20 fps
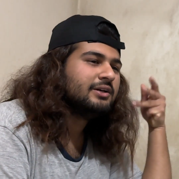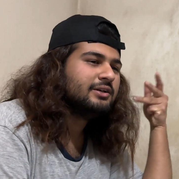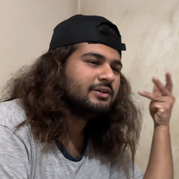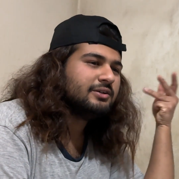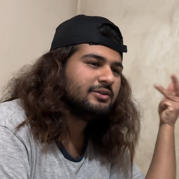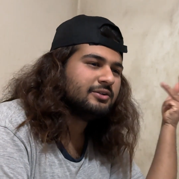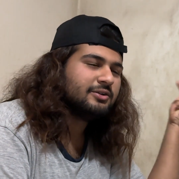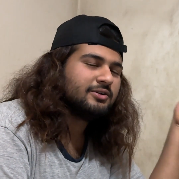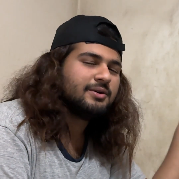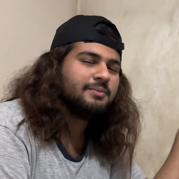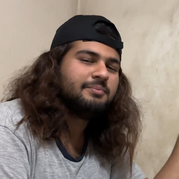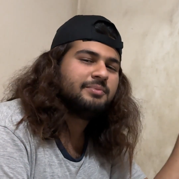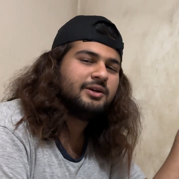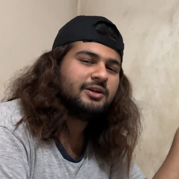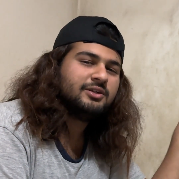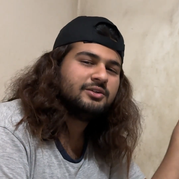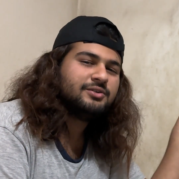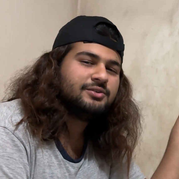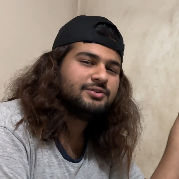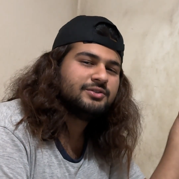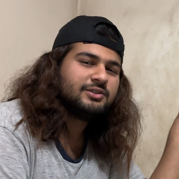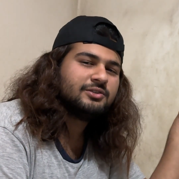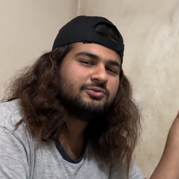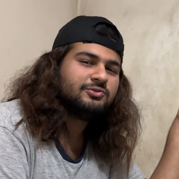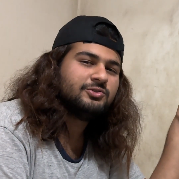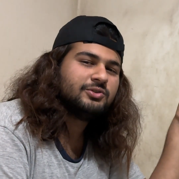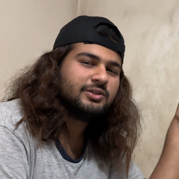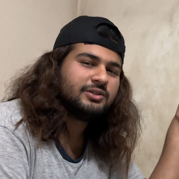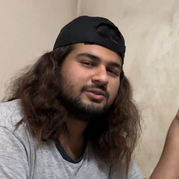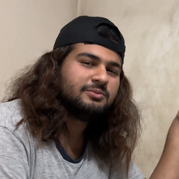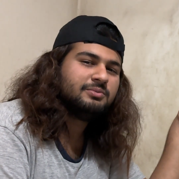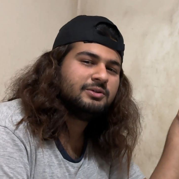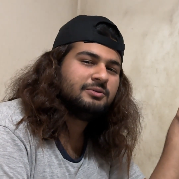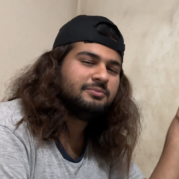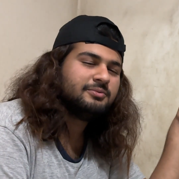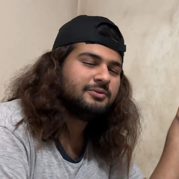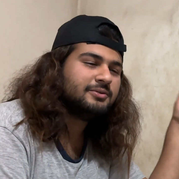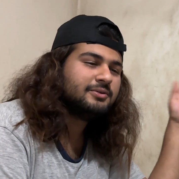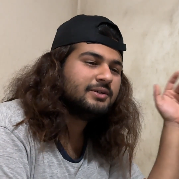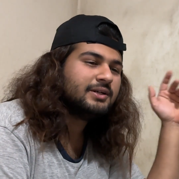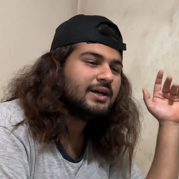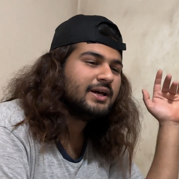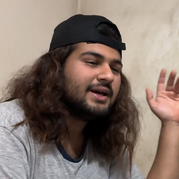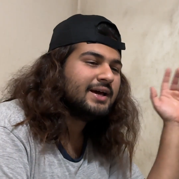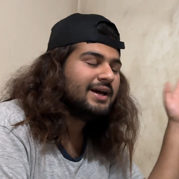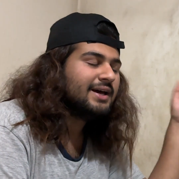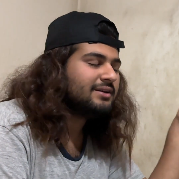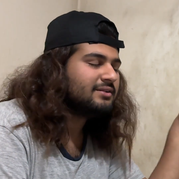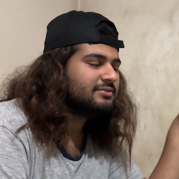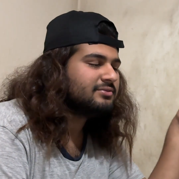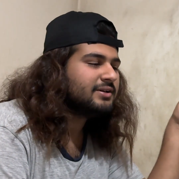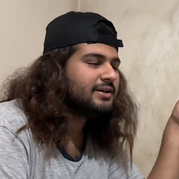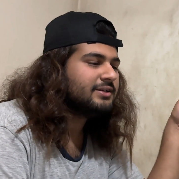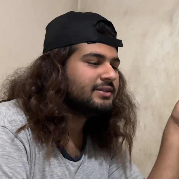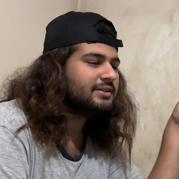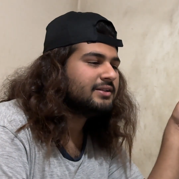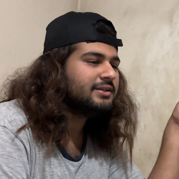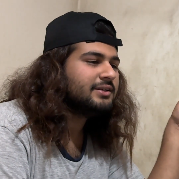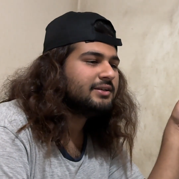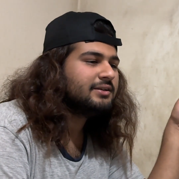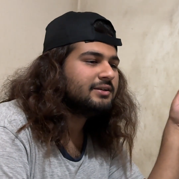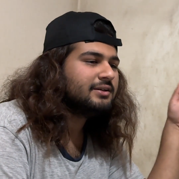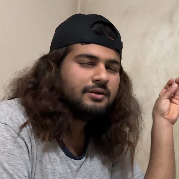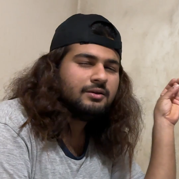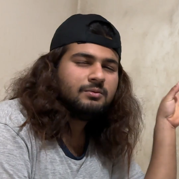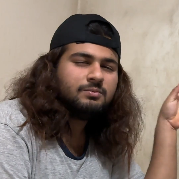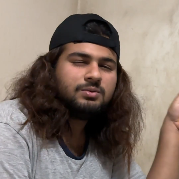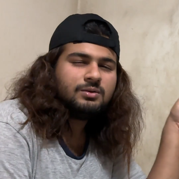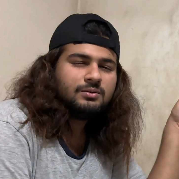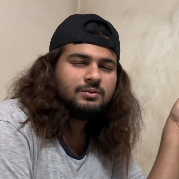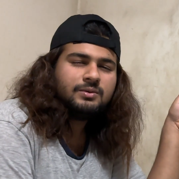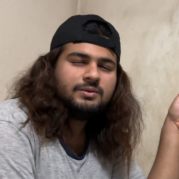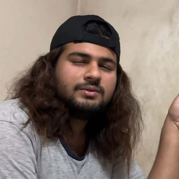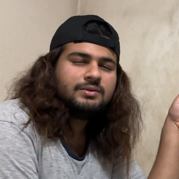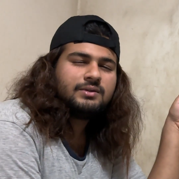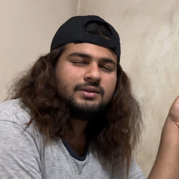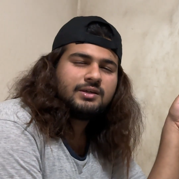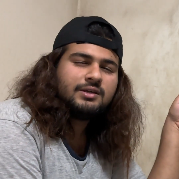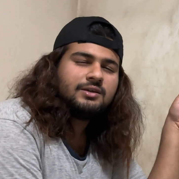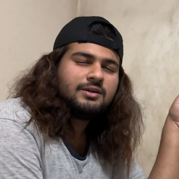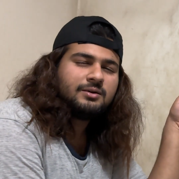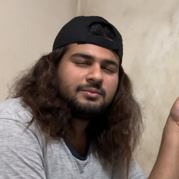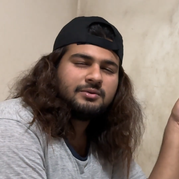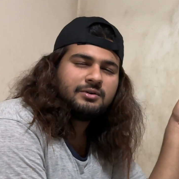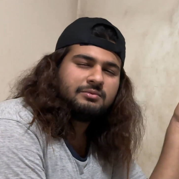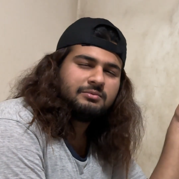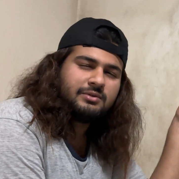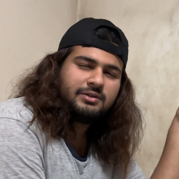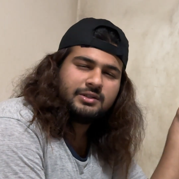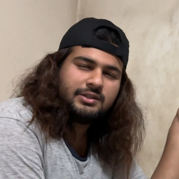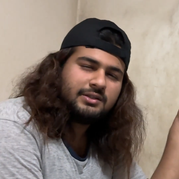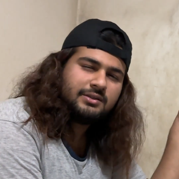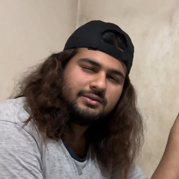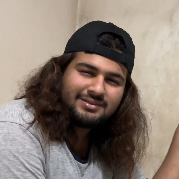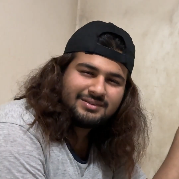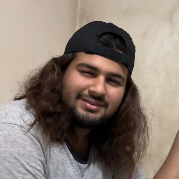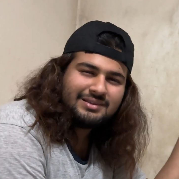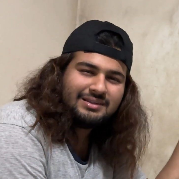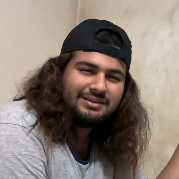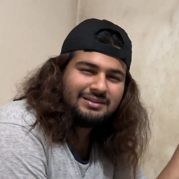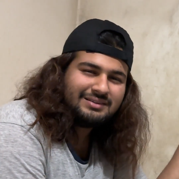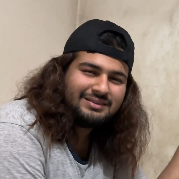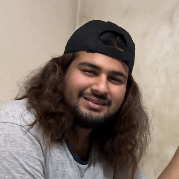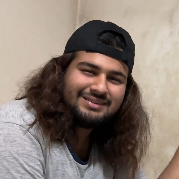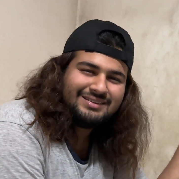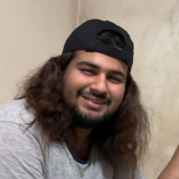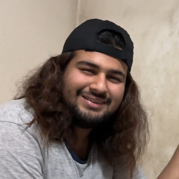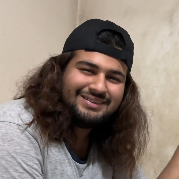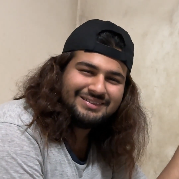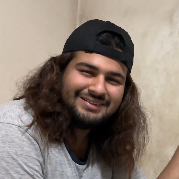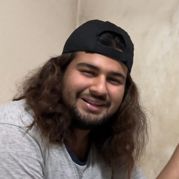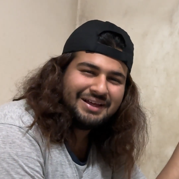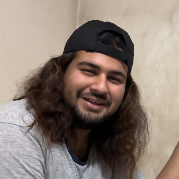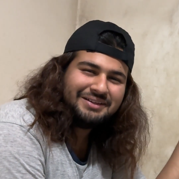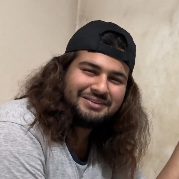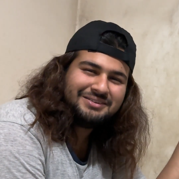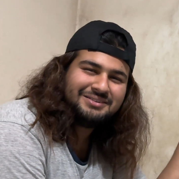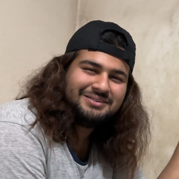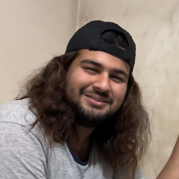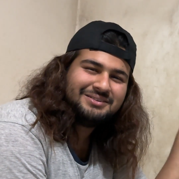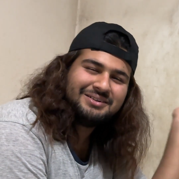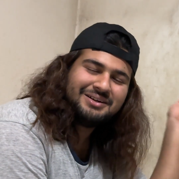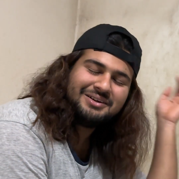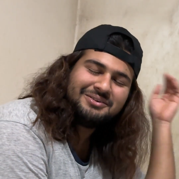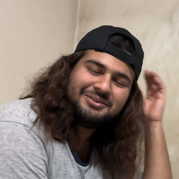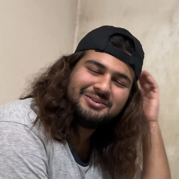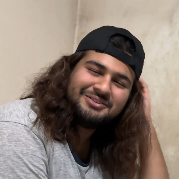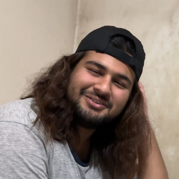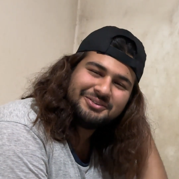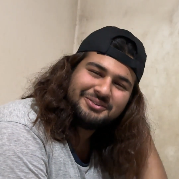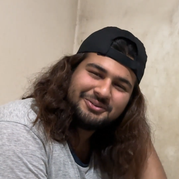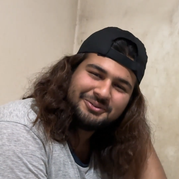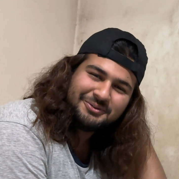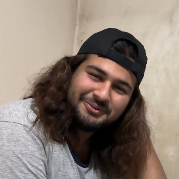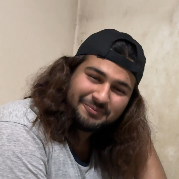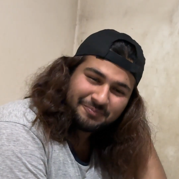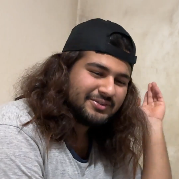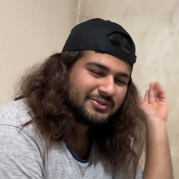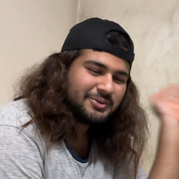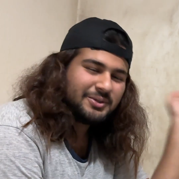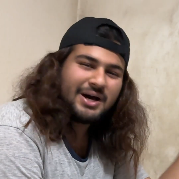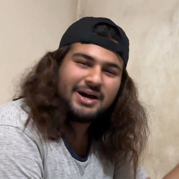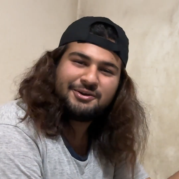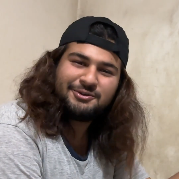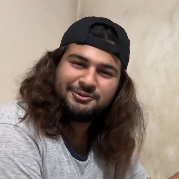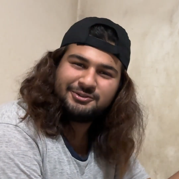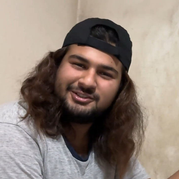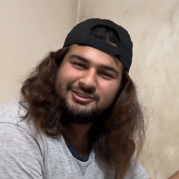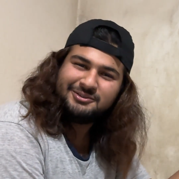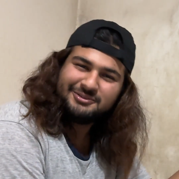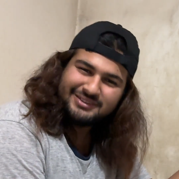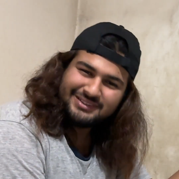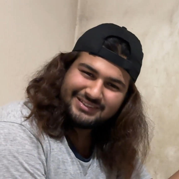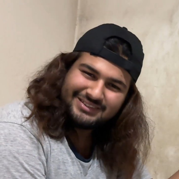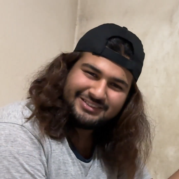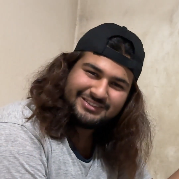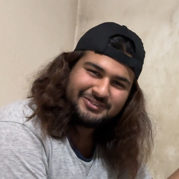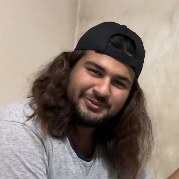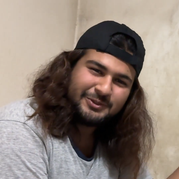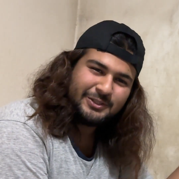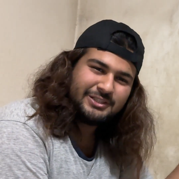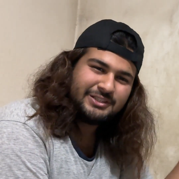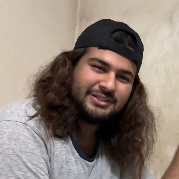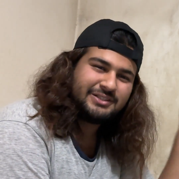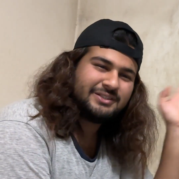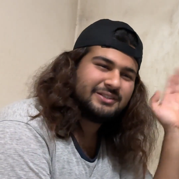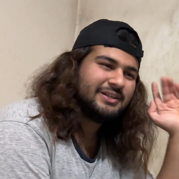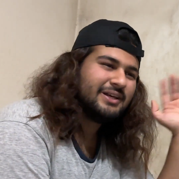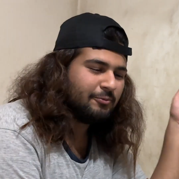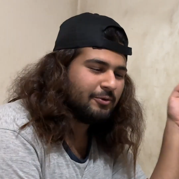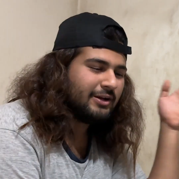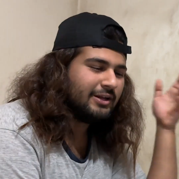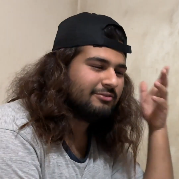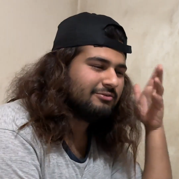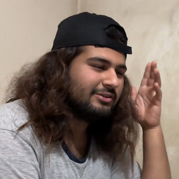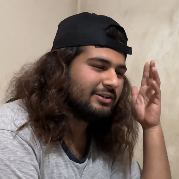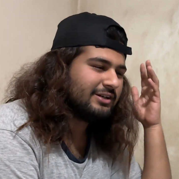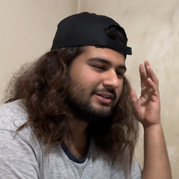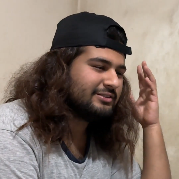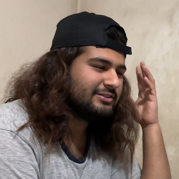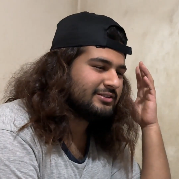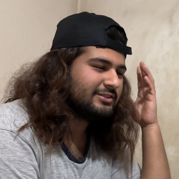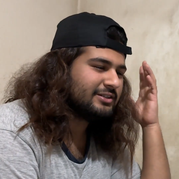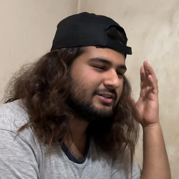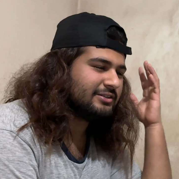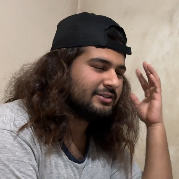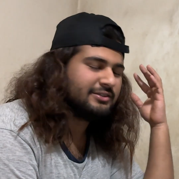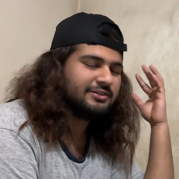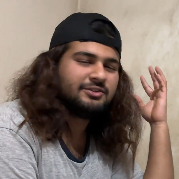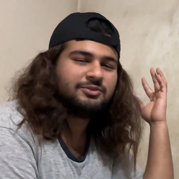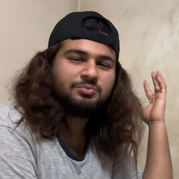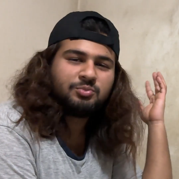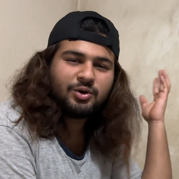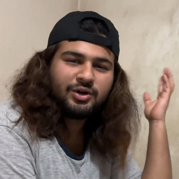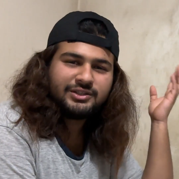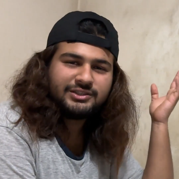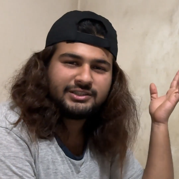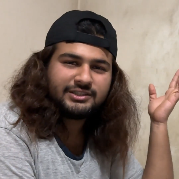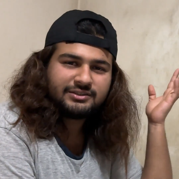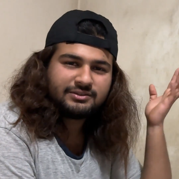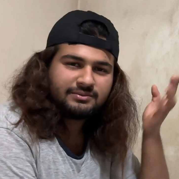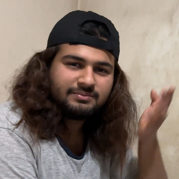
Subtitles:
you know, comparing yourself to other people. And finally, you're probably thinking about money. That's a reason too. So how to deal with these reasons? Whenever I started this project,